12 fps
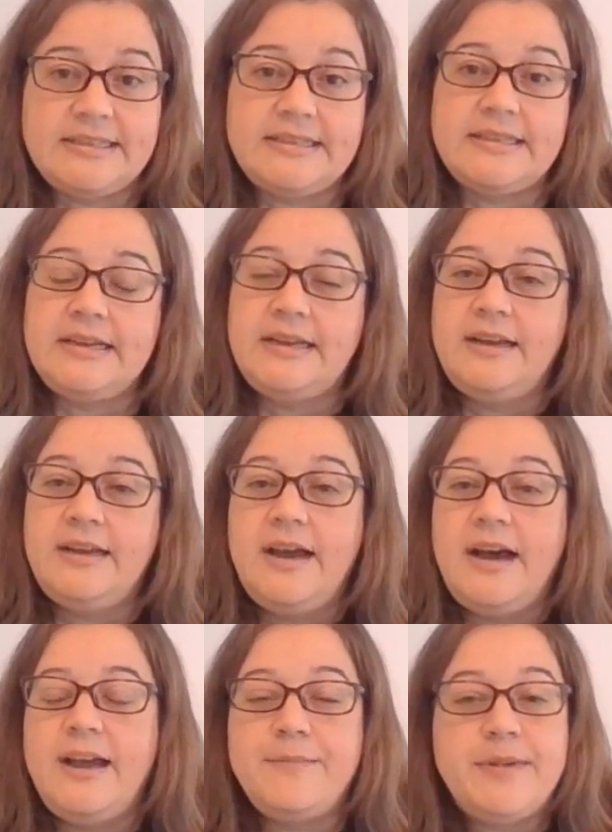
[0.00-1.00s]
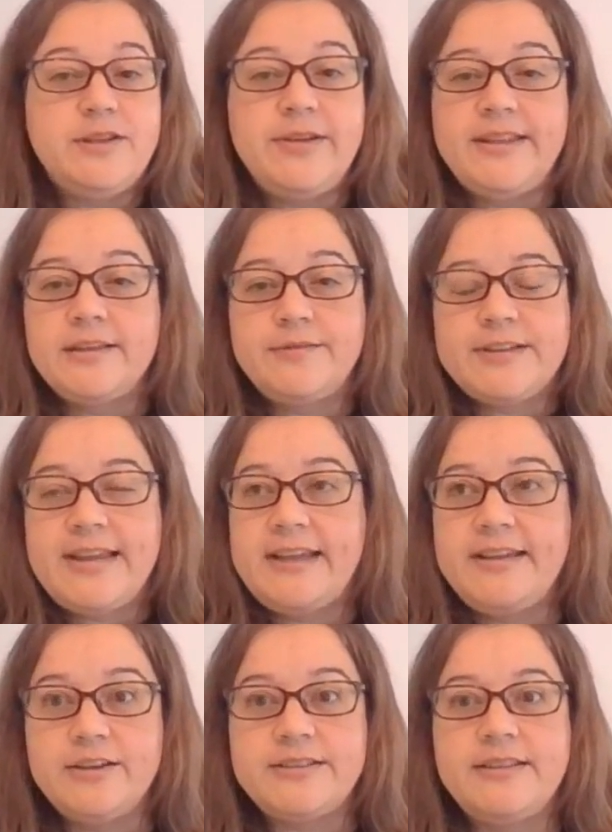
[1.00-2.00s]
and I've been doing this for
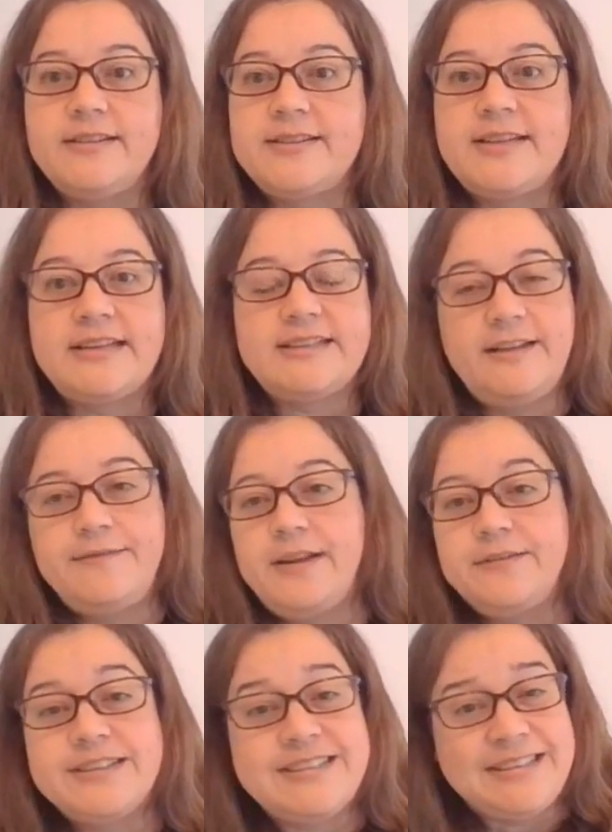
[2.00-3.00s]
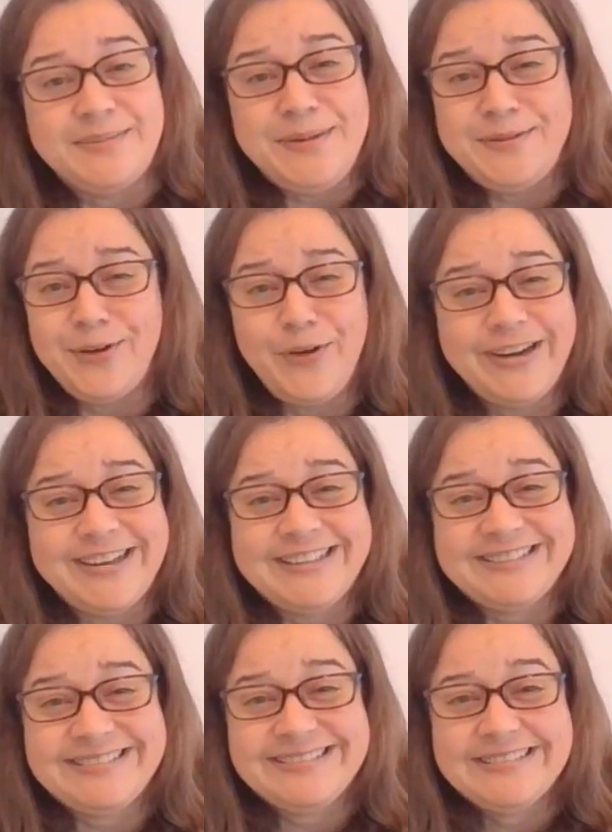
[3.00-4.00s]
10 years and there's things I've never seen before.
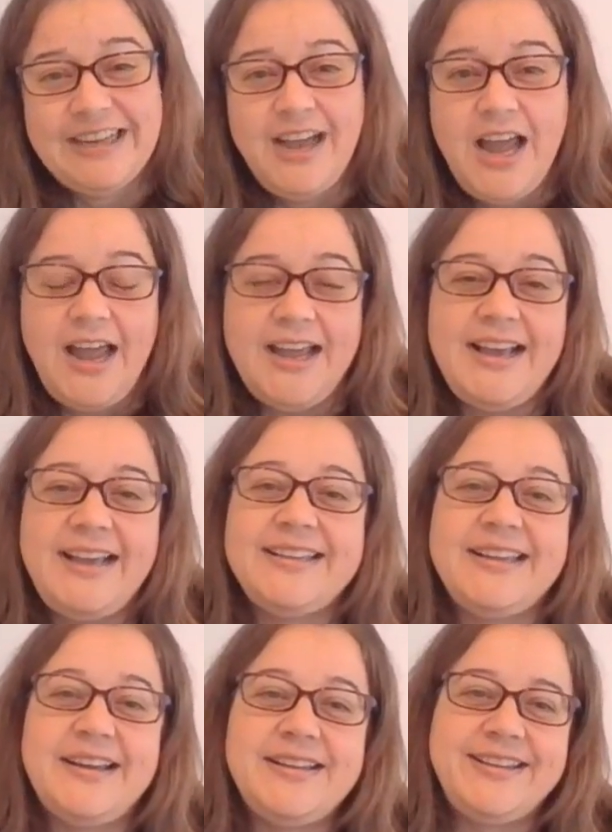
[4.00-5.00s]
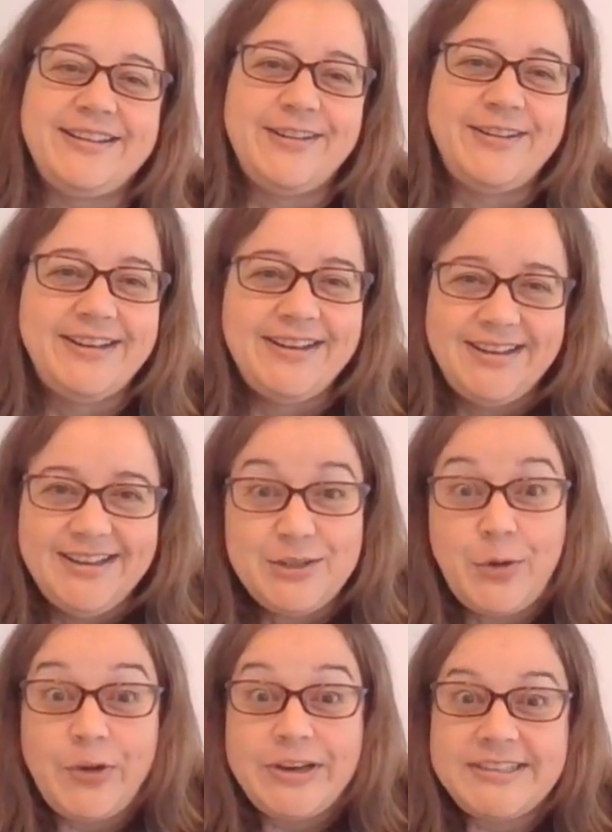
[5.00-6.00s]
And
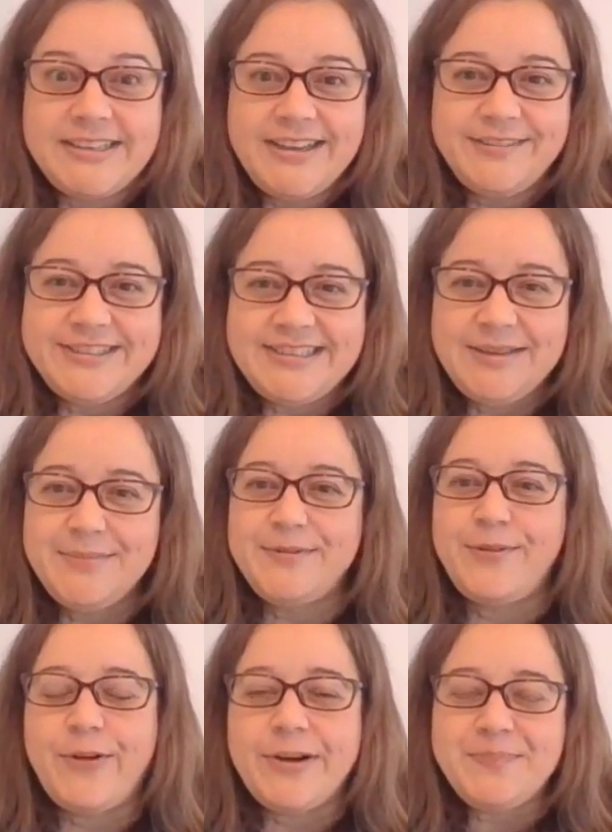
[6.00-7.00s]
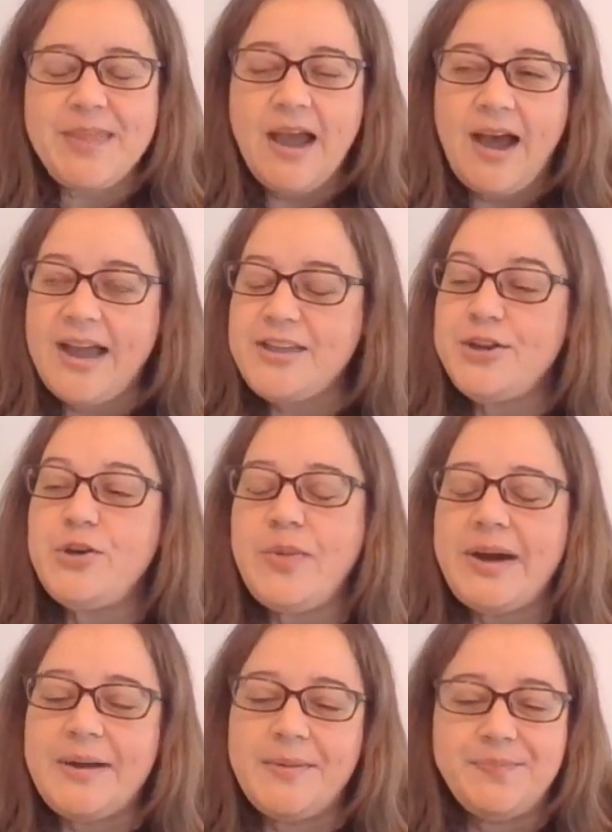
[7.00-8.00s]
scores I've never seen before. I do
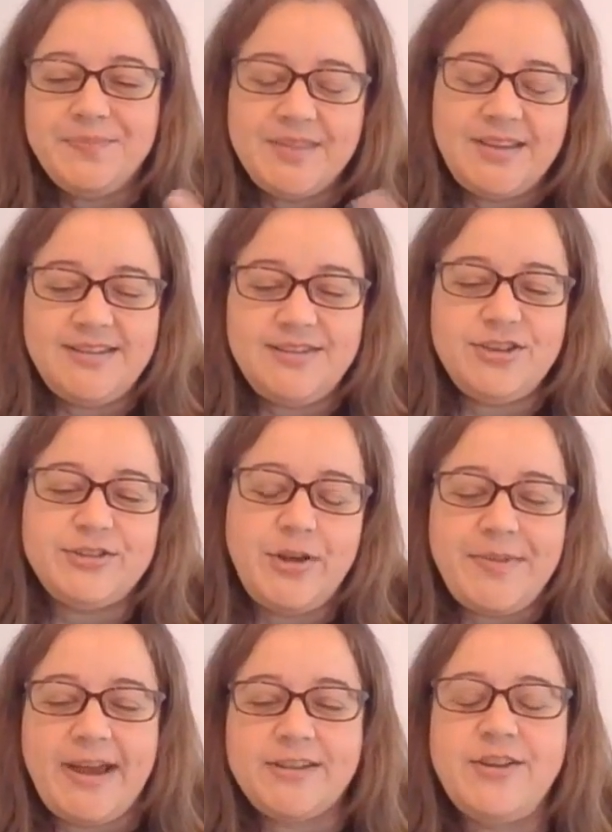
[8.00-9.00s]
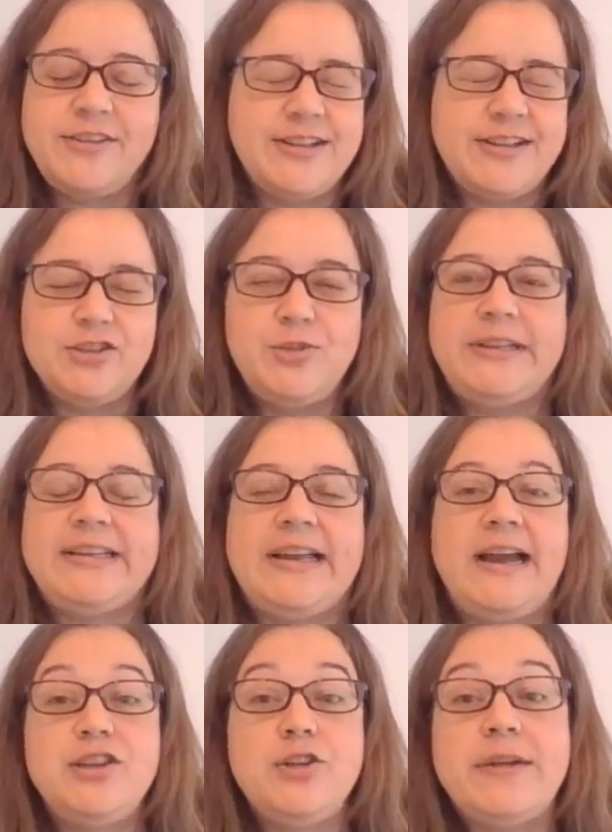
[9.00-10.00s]
just going back to also eligibility,
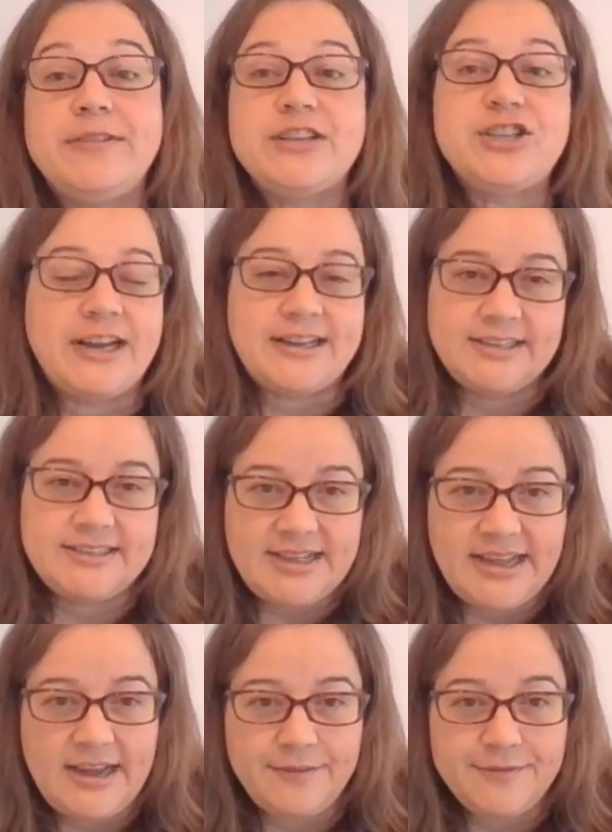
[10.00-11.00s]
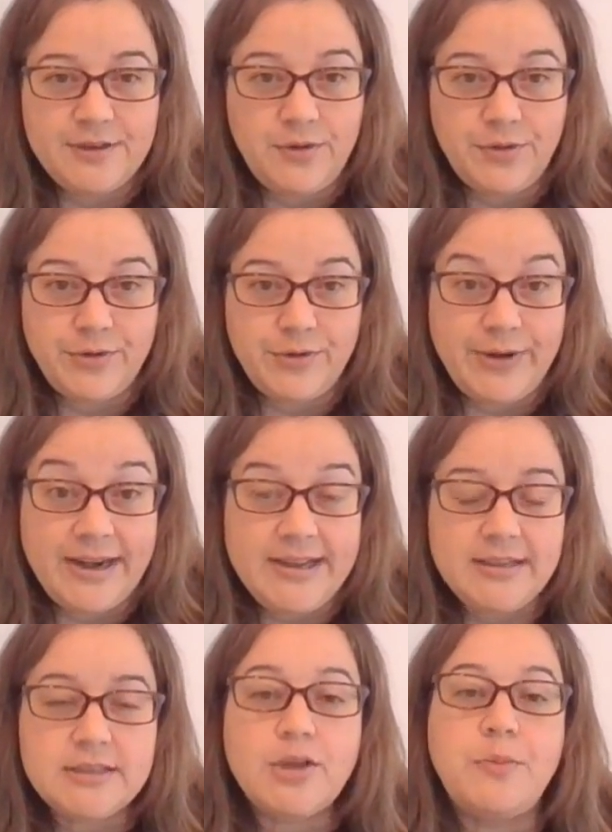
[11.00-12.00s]
I do have a checklist that I have to go through,
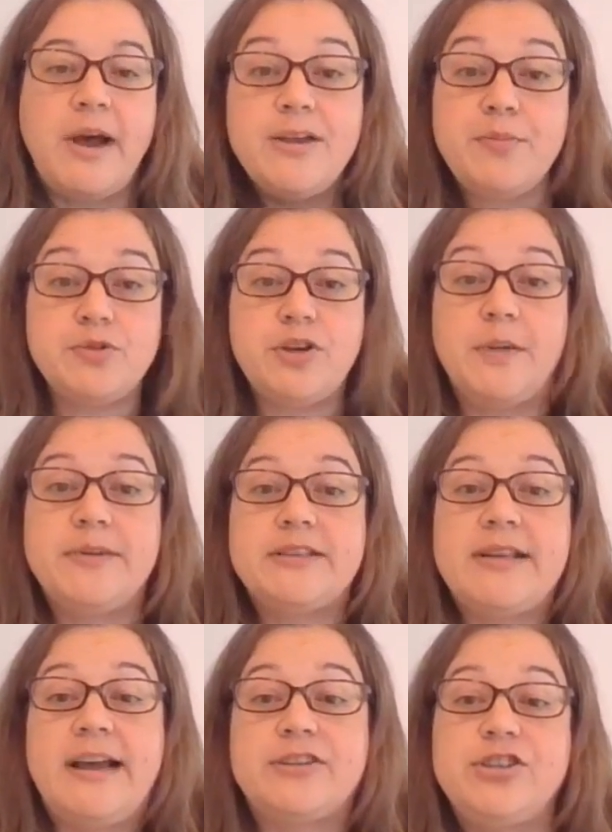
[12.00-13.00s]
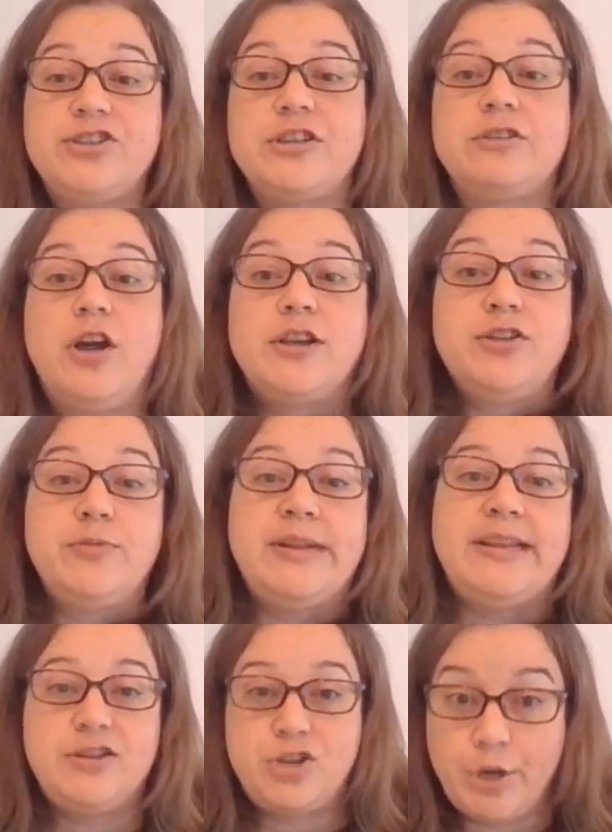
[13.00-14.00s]
right? So my job is actually not to
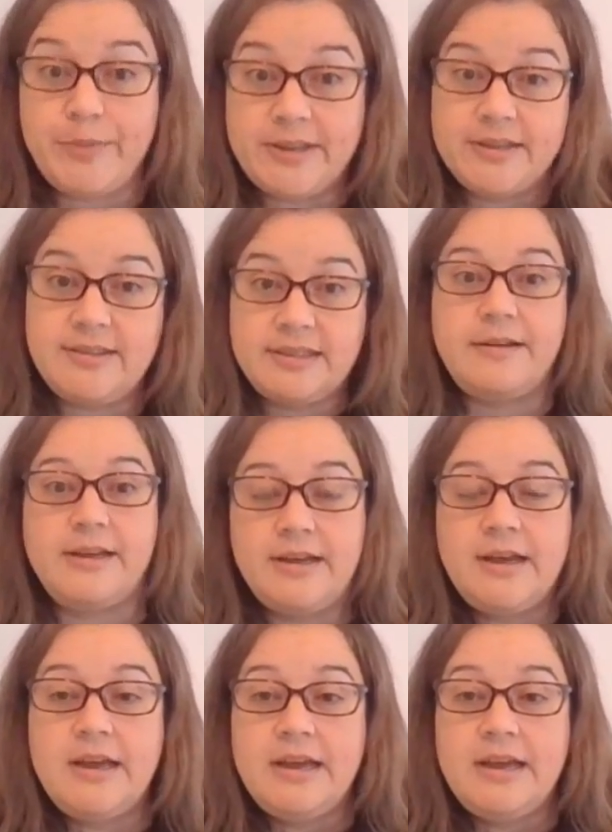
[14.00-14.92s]
really interpret the